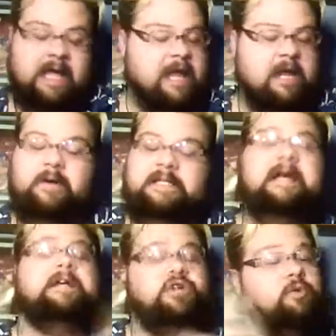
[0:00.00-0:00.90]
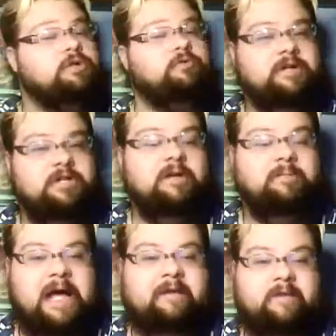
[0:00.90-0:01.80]
Anyways, yeah, she was originally a
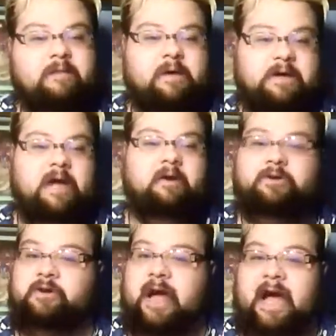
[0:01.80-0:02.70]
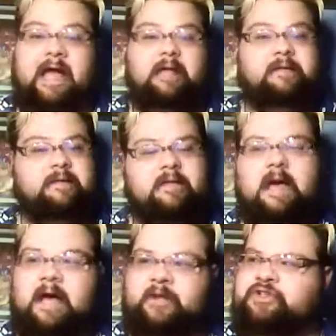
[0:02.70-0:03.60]
black female character. I
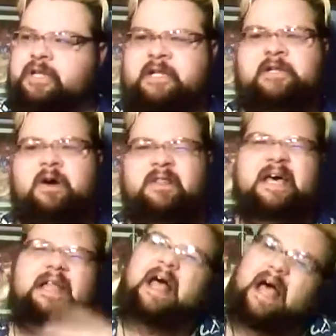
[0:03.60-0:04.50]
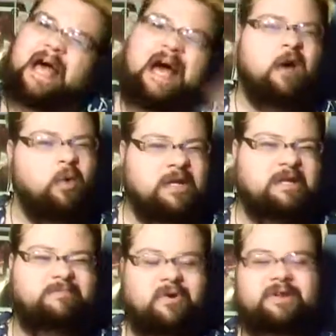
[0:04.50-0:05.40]
actually didn't know that. I
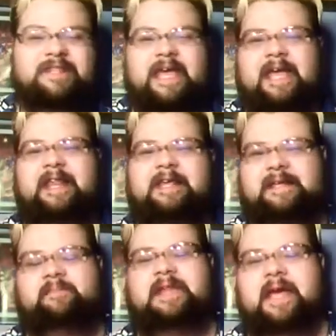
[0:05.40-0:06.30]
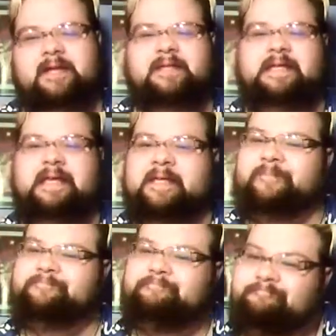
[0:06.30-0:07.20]
wasn't born in the 80s. I'm a 90s kid.
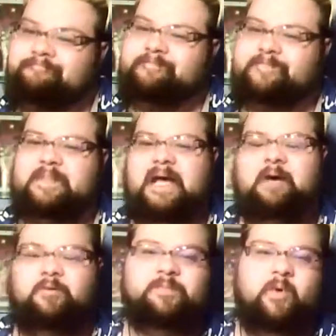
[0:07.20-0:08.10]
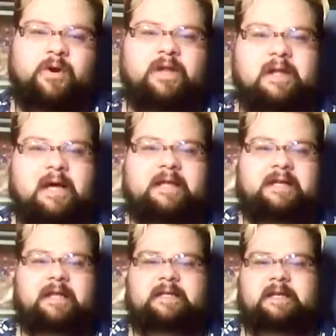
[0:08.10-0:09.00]
I was born in
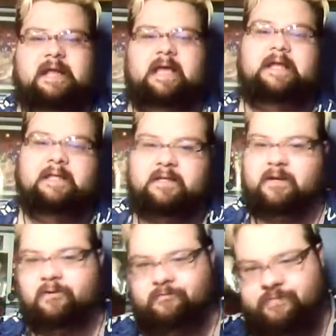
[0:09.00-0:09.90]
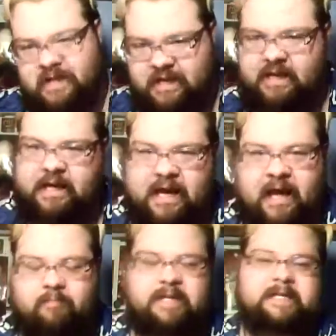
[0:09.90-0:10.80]
1990, so
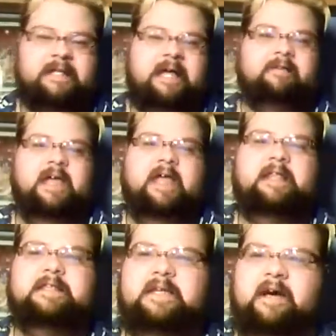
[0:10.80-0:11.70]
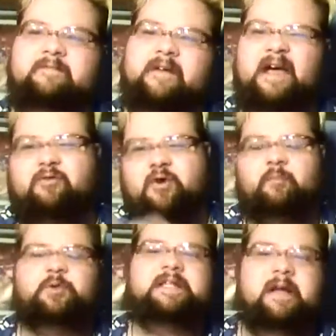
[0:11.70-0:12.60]
I missed a lot of the 80s stuff. I grew
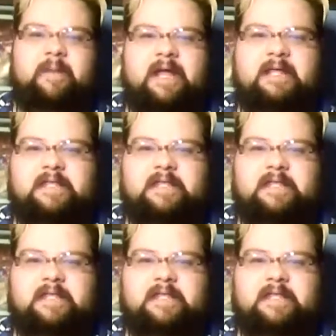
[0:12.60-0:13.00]
up with some 80s